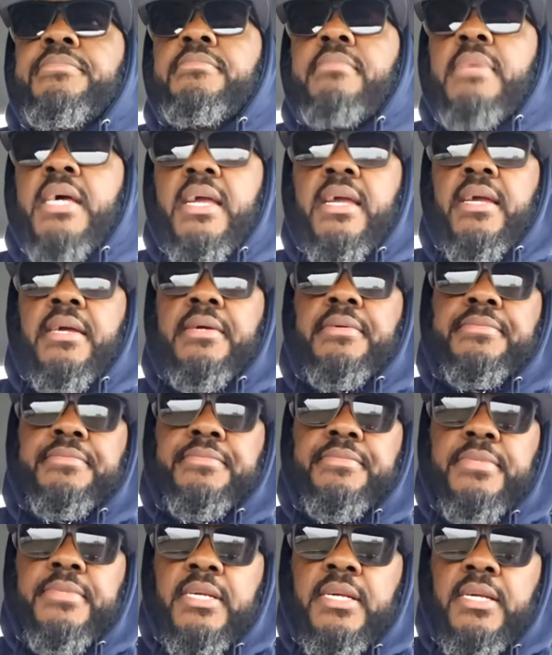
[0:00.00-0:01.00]
Man,
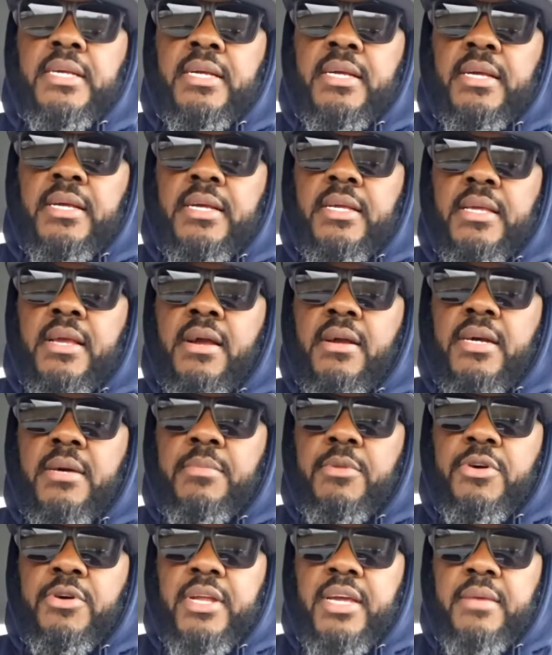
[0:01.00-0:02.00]
y'all
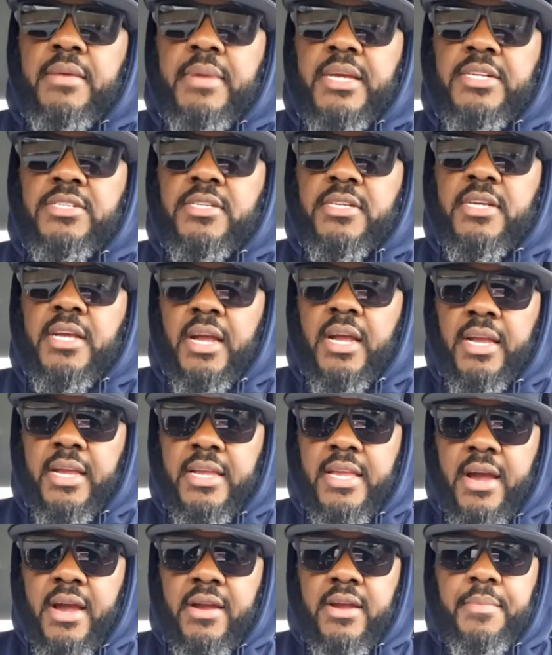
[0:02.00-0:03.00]
come on in. Make sure y'all can
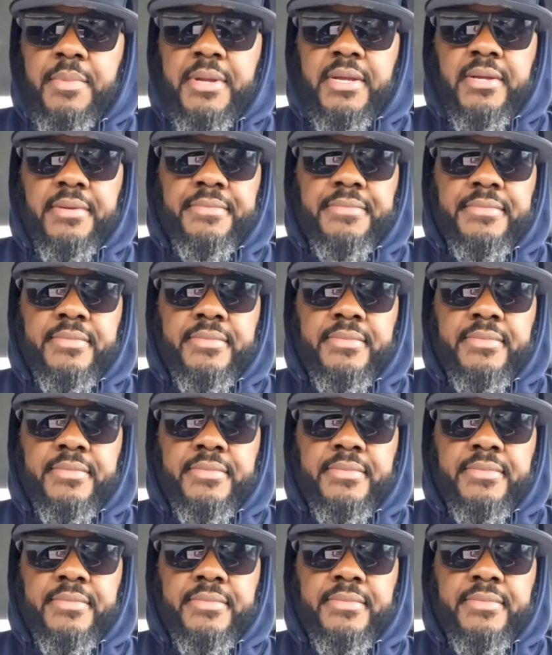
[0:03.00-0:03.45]
y'all hear me?